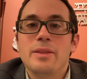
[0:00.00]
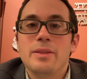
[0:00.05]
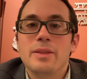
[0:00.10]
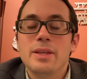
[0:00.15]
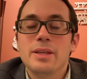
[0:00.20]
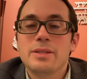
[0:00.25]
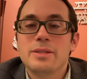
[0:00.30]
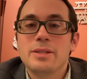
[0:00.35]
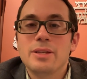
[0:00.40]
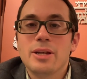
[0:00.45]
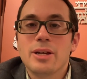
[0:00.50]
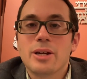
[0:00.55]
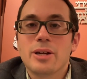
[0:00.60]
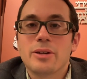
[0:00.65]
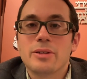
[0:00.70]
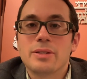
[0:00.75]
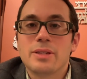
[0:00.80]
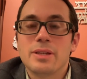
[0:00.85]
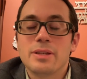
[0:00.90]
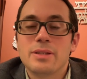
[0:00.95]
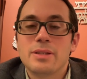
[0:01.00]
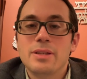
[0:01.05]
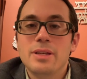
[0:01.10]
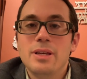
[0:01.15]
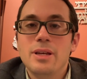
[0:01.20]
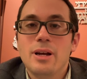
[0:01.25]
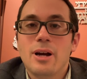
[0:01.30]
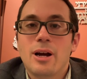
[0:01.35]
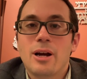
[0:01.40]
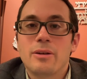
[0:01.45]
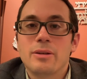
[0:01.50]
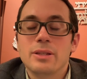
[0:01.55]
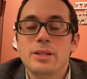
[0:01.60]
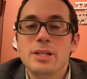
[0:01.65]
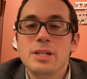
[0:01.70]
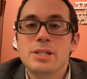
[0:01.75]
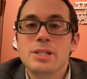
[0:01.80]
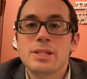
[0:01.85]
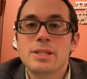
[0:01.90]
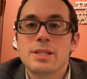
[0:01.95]
this year to see our
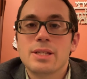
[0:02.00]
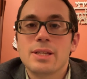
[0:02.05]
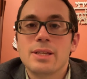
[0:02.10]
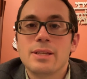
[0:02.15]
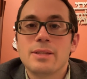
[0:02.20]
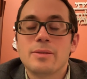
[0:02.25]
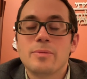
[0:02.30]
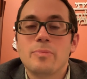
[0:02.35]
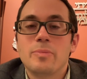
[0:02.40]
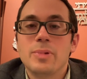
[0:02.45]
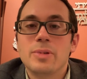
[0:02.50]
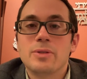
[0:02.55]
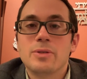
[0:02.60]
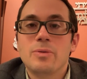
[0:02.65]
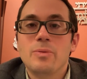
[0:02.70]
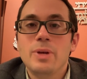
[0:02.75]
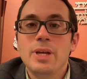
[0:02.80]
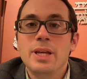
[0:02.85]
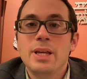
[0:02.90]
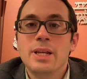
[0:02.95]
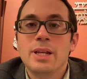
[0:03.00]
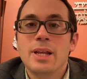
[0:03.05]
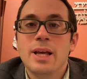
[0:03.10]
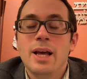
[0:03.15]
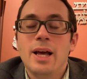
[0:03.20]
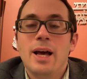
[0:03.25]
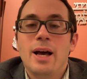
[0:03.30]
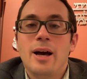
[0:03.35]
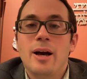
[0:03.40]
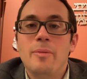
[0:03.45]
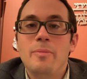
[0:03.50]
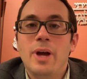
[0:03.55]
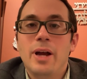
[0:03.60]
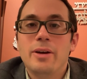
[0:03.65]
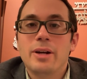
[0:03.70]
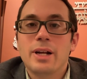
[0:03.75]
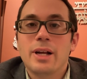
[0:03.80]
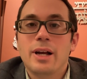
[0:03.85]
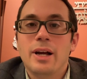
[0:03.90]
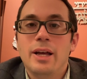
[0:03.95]
allegiances between
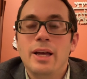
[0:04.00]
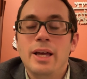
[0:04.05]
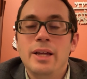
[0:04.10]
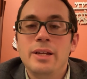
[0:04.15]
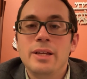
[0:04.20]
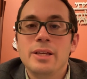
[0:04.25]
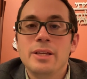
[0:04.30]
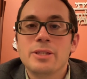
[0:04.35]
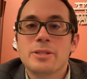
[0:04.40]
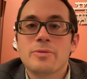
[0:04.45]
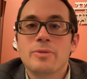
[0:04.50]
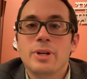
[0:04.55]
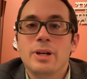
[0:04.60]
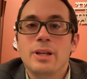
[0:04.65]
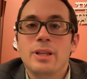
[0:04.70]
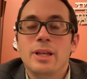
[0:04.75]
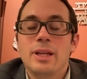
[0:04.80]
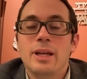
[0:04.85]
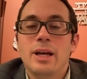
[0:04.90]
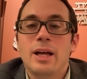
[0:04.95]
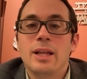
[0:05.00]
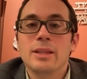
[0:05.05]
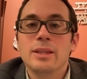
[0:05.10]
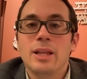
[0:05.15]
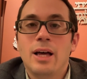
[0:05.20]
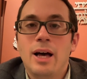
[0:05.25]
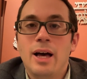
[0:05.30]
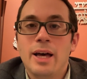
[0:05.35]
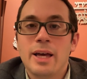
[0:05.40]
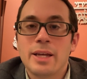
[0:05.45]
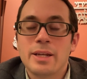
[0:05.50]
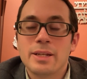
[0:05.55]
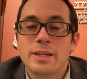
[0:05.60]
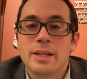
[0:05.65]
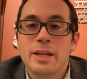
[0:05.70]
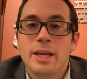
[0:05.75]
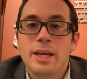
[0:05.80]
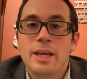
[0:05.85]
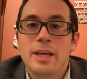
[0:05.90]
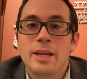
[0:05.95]
America and Israel
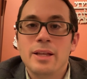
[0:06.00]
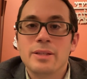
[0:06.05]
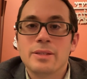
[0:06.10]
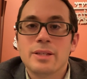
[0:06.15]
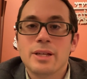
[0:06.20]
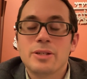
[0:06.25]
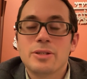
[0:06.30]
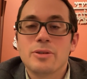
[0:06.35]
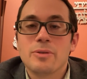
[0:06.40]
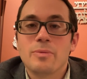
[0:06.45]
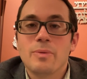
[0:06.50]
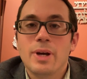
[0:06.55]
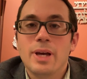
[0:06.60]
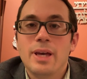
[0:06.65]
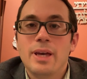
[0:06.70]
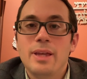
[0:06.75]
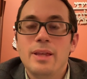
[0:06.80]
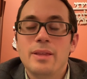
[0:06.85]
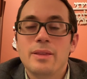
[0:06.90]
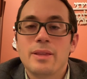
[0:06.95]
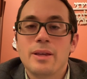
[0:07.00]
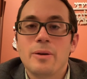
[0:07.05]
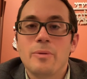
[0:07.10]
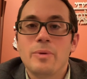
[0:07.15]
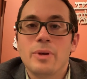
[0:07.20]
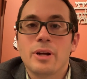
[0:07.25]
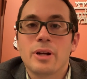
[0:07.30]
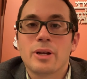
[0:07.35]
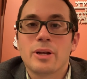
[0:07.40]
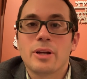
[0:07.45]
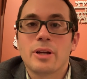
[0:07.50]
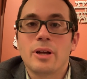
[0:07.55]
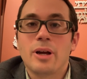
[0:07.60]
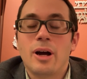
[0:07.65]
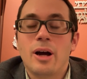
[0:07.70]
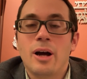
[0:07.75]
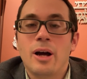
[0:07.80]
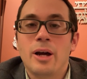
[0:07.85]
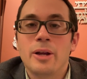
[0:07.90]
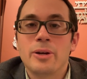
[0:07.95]
aligned in such a way that we are
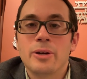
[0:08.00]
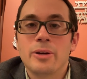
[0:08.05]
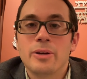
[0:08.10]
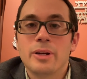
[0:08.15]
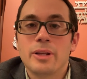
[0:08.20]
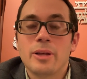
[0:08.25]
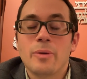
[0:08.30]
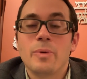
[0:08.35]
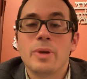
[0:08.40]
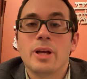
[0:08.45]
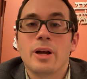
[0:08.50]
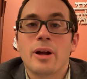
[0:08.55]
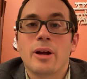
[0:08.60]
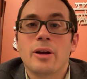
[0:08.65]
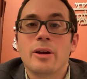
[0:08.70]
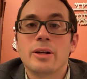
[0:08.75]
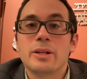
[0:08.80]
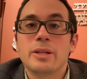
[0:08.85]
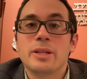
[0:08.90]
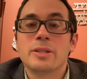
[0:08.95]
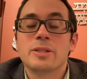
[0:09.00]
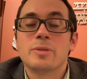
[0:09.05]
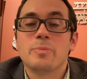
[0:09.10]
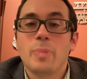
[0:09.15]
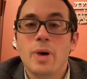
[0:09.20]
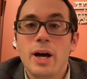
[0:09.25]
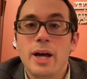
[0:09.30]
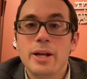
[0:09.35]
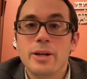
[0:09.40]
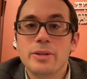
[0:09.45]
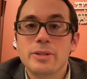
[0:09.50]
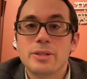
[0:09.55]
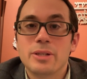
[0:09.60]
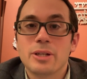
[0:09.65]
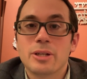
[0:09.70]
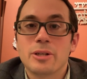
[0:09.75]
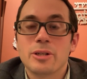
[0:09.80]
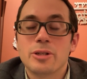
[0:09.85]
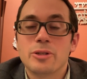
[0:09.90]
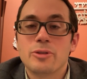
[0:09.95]
honored, that we are inspired
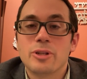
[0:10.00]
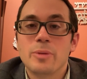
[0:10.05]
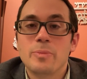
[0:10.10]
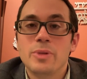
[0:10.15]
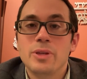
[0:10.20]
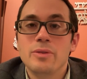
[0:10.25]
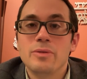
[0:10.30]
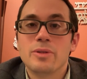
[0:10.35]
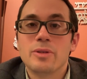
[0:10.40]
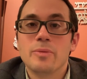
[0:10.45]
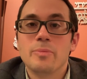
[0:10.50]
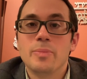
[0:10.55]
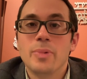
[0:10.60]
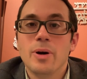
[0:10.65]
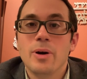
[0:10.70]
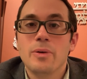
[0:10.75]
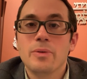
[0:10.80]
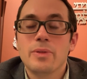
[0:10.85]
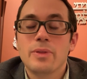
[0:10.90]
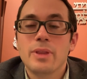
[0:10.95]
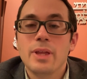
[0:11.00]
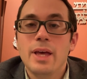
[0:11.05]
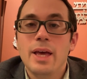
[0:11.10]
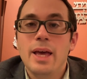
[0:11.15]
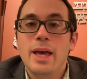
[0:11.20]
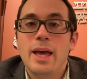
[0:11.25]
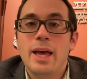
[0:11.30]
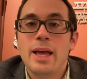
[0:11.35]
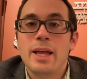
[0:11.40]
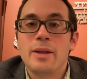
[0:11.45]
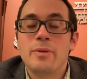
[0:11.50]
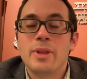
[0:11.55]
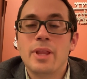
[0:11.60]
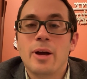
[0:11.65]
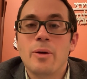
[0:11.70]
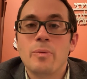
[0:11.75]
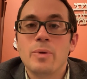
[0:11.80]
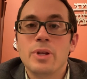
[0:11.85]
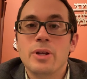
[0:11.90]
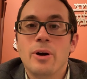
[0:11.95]
to contribute to both, and
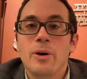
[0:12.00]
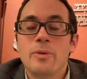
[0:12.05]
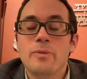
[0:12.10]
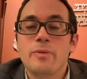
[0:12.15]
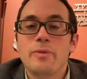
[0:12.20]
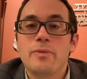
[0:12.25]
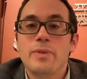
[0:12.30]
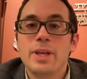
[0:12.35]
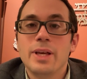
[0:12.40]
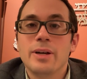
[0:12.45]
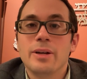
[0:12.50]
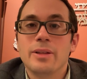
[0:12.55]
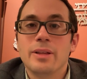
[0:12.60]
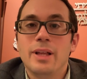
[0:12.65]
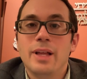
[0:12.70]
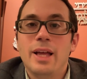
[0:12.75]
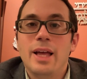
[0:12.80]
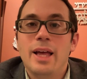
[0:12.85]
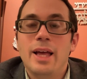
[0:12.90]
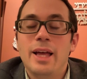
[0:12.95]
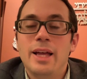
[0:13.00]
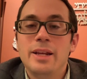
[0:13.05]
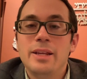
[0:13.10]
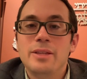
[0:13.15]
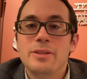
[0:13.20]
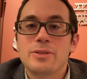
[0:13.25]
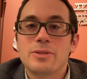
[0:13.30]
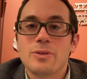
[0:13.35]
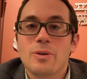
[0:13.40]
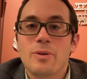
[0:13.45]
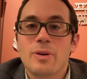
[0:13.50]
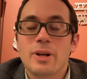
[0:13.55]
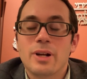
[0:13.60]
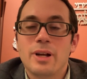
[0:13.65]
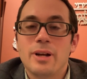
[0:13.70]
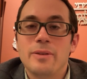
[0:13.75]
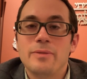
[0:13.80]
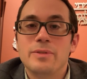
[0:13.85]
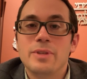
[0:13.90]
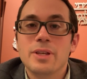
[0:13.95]
that we don't feel any
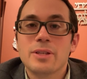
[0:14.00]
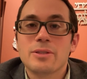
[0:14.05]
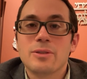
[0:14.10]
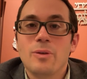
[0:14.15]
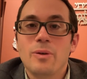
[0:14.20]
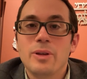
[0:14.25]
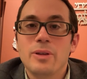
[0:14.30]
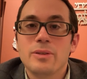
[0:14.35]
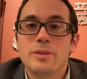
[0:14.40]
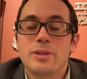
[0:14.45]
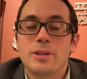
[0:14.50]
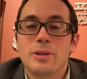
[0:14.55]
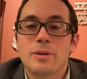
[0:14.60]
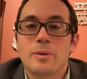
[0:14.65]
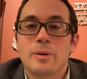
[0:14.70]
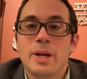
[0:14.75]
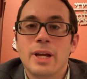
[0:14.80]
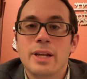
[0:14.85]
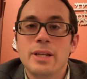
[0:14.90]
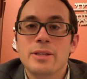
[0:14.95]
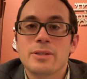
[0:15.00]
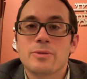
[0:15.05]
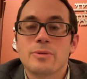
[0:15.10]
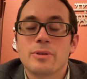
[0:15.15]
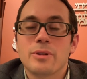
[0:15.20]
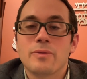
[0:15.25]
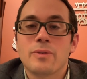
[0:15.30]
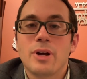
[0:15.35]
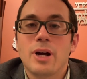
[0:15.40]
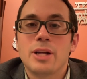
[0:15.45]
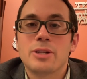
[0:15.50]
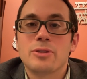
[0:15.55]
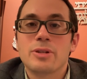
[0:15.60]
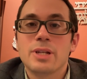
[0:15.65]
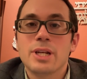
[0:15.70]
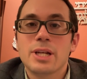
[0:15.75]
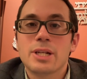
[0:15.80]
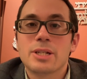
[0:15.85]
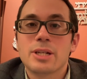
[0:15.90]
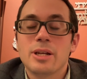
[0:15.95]
sort of disloyalty or any sort of
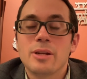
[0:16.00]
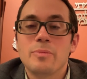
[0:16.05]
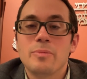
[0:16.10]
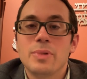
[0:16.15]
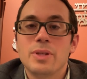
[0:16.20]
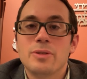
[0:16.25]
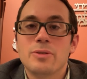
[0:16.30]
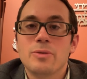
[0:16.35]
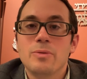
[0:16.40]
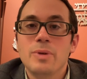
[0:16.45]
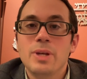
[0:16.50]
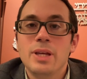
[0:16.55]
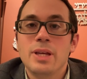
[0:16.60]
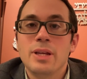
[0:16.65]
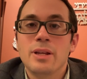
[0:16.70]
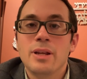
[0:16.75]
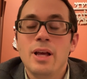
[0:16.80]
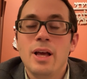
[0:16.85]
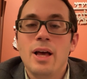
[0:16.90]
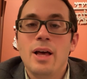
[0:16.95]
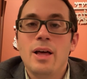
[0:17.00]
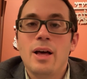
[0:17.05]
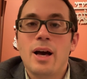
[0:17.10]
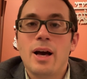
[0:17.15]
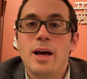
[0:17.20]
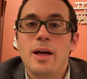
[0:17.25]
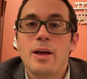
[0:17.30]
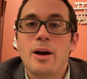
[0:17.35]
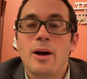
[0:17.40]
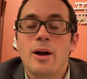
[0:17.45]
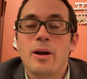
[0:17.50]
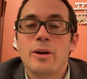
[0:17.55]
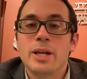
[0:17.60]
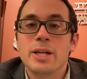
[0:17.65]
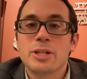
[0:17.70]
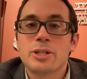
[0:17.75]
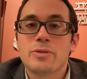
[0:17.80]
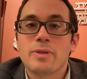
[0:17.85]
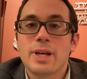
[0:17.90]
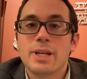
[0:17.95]
contradiction between our
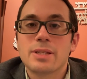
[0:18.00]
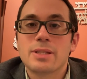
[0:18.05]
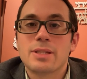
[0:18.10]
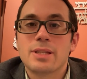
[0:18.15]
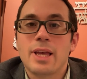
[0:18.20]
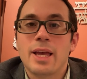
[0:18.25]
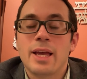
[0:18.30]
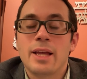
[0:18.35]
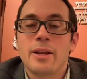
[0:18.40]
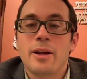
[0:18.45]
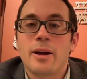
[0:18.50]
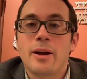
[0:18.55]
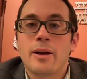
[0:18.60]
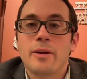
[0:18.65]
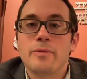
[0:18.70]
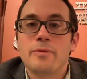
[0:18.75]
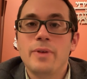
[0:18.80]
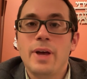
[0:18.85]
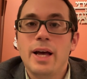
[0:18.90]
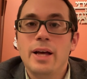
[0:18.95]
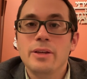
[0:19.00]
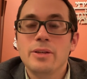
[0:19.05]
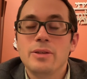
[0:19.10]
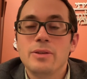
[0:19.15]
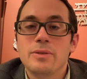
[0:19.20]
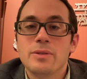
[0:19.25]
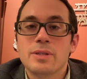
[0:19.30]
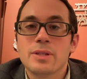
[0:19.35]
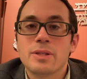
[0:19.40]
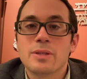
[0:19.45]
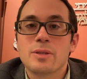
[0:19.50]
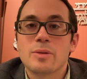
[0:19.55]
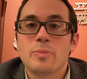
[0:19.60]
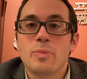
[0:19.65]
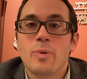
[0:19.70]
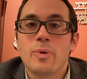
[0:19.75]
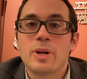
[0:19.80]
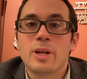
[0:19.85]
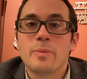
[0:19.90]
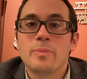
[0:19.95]
interests and our values in
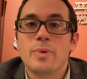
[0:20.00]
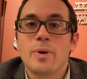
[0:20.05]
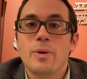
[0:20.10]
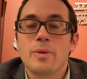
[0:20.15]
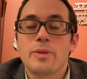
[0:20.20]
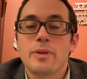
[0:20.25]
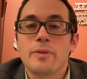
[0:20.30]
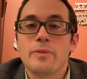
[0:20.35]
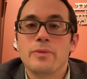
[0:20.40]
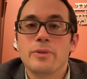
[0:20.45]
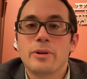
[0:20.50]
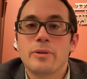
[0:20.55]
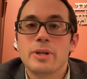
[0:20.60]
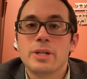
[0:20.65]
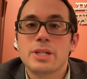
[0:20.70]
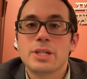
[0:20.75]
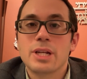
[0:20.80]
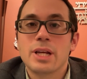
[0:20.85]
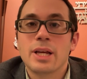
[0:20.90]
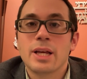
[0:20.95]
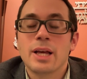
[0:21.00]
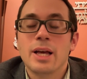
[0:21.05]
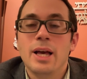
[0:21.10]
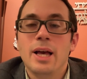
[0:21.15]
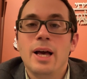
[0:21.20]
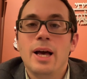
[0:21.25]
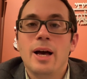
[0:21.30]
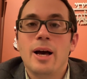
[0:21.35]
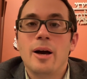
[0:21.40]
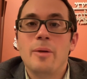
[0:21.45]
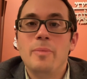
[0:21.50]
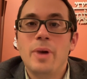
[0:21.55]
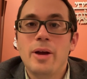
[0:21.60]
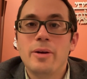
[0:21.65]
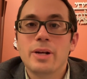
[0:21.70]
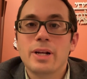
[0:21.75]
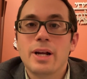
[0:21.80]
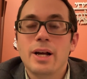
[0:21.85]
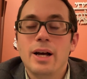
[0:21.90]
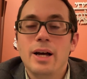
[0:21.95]
supporting both a flourishing
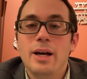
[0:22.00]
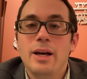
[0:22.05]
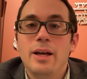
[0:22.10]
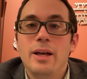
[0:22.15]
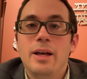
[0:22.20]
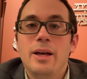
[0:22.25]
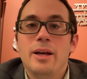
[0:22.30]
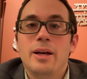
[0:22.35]
American